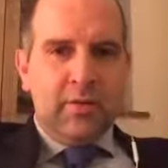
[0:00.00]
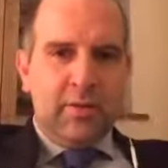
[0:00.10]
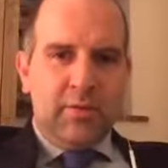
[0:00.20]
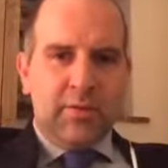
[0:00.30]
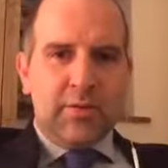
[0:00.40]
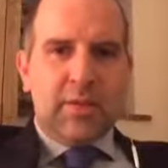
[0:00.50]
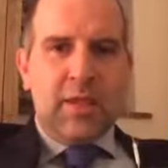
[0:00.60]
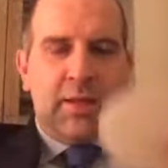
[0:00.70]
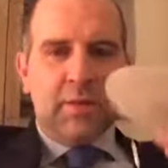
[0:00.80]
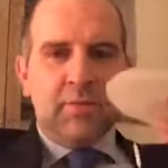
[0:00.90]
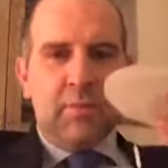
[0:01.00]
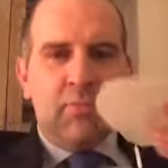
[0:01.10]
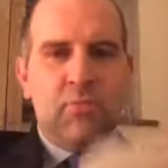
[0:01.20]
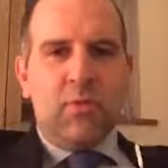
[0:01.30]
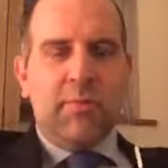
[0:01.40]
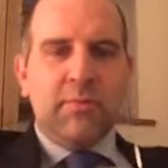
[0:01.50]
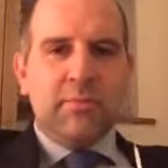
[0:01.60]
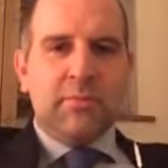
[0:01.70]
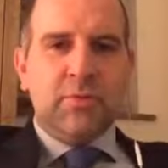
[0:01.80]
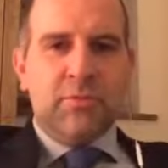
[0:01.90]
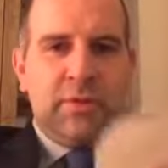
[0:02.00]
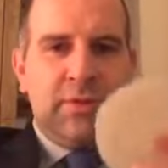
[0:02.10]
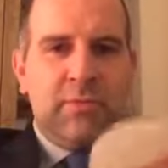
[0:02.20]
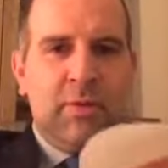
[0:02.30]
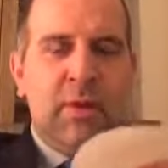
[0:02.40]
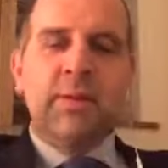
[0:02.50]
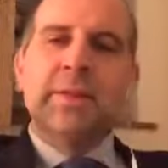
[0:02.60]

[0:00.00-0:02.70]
thing on the stand, because of my prop, which is a breast implant.